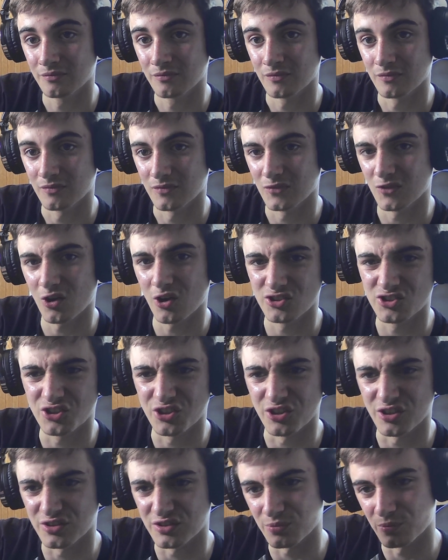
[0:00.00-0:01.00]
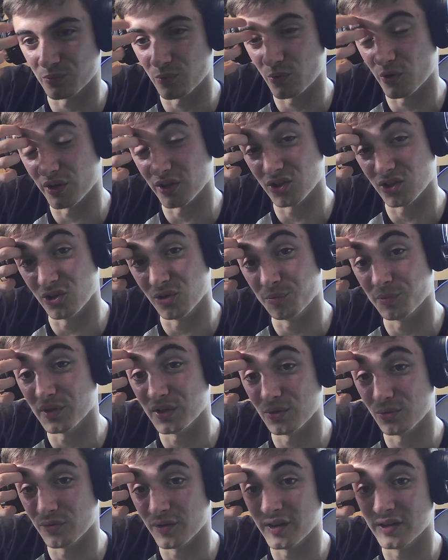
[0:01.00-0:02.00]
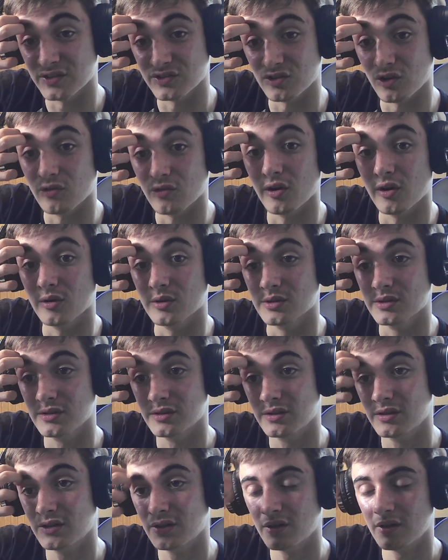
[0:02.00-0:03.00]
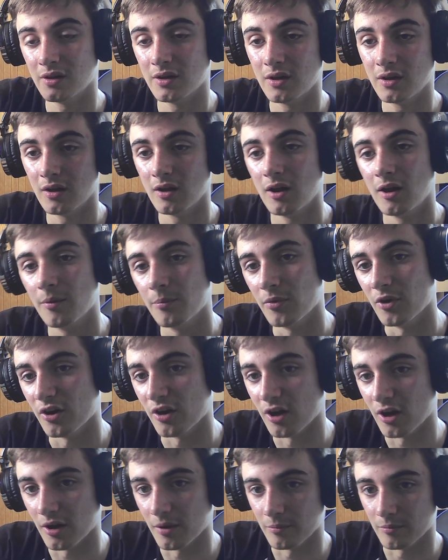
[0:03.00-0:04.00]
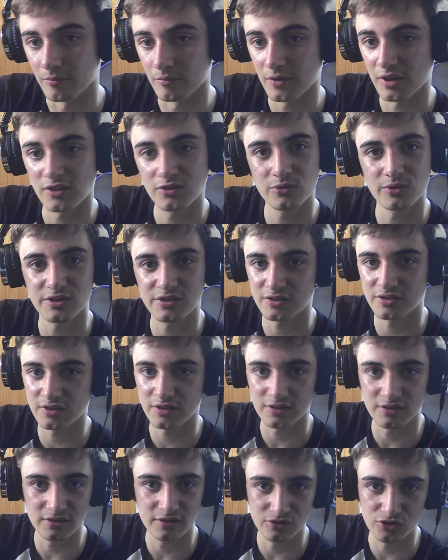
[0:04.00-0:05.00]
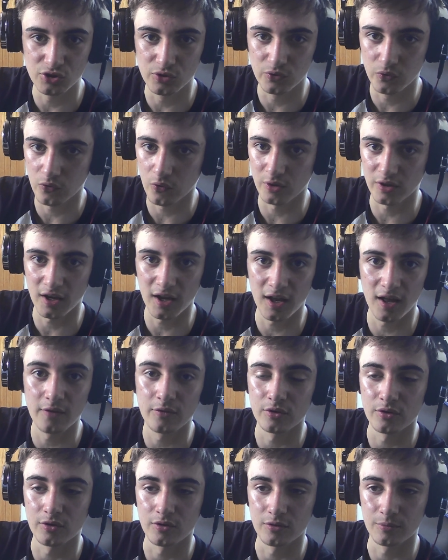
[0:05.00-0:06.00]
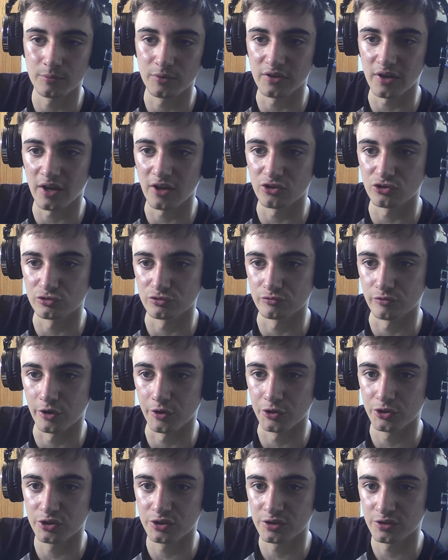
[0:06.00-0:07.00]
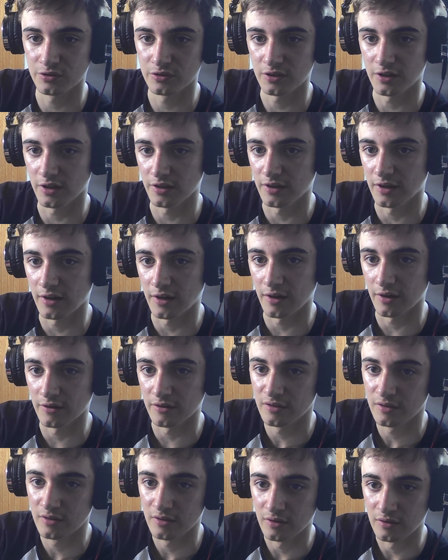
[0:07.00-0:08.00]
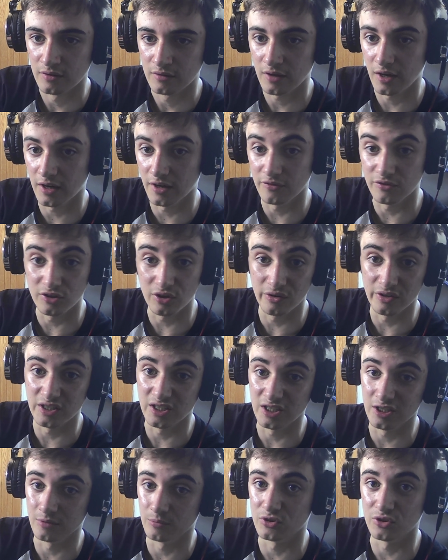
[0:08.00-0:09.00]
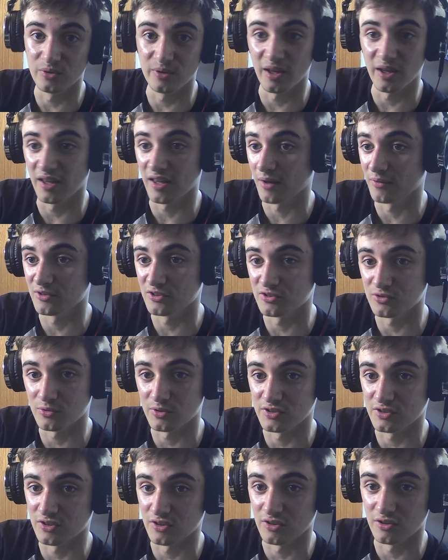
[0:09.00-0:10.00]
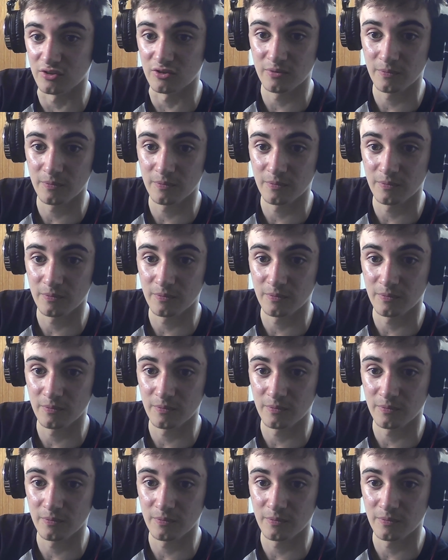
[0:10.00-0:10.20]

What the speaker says: Not as good as what it could be with like Zorro, but it's always useful to have a potential Rush in your hand, and if you don't need him, 2k counter is always good.